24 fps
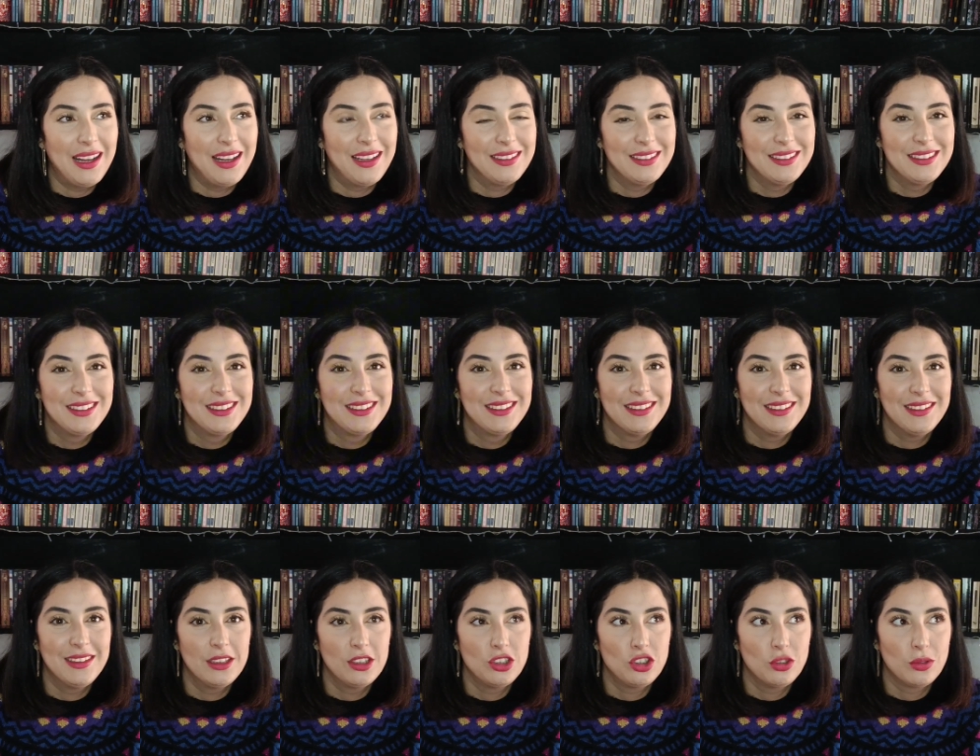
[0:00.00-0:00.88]
and
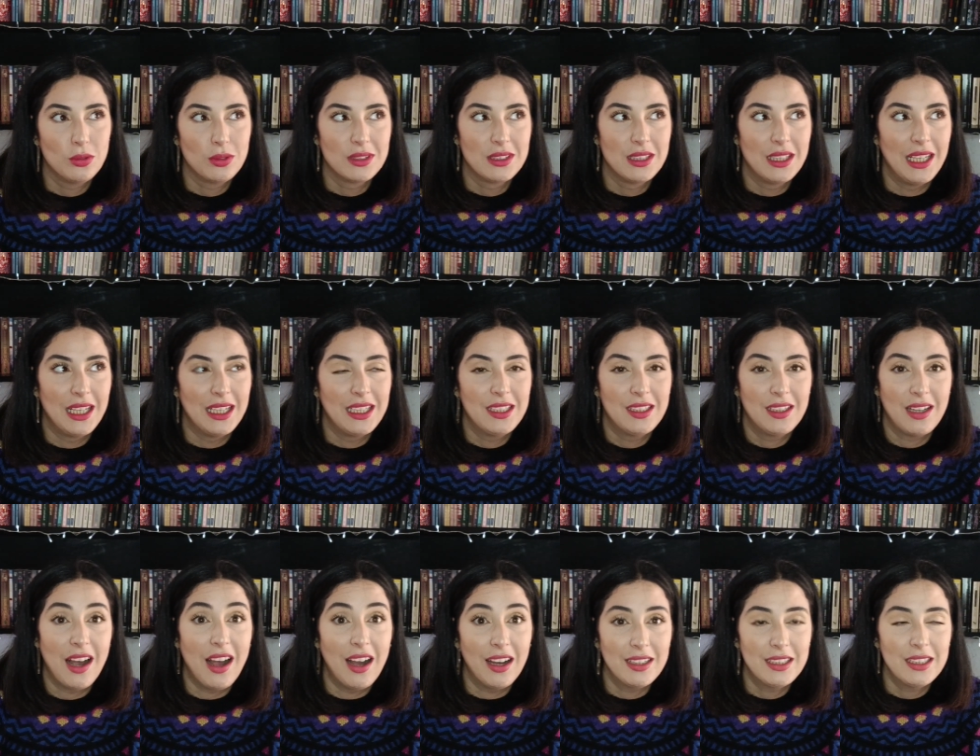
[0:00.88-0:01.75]
she was like
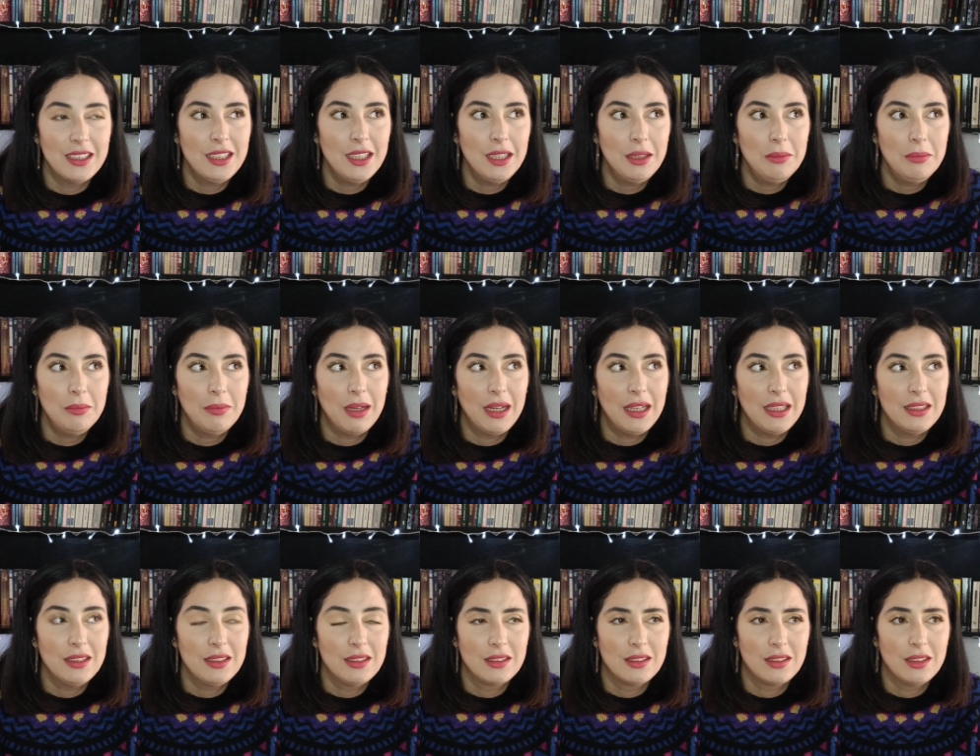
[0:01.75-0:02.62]
hugging him,
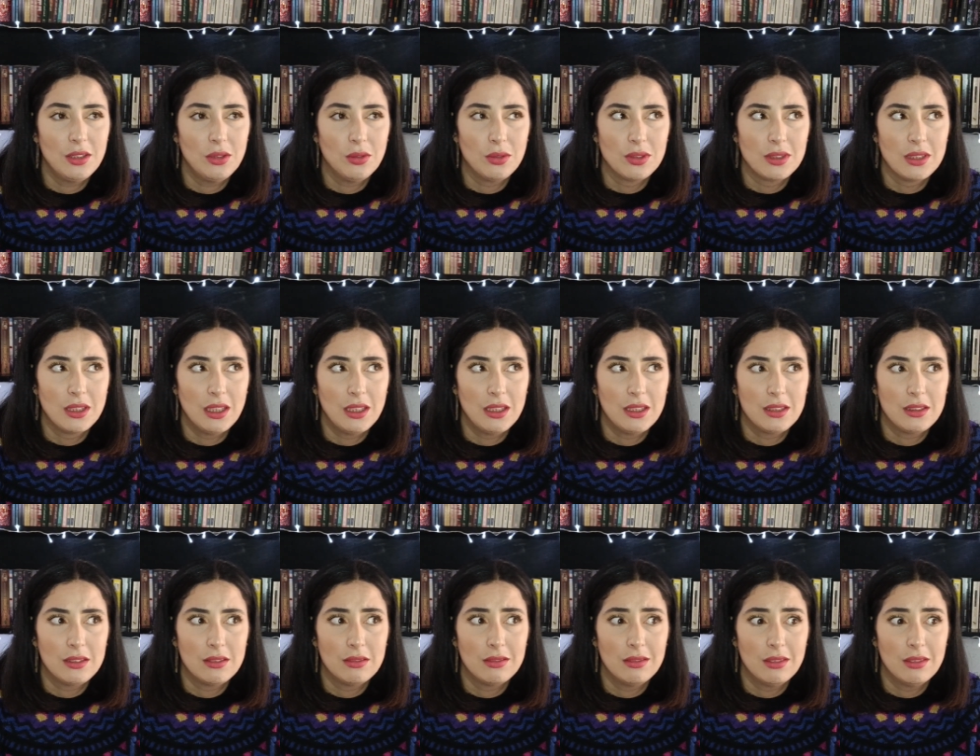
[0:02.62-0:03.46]
and he was like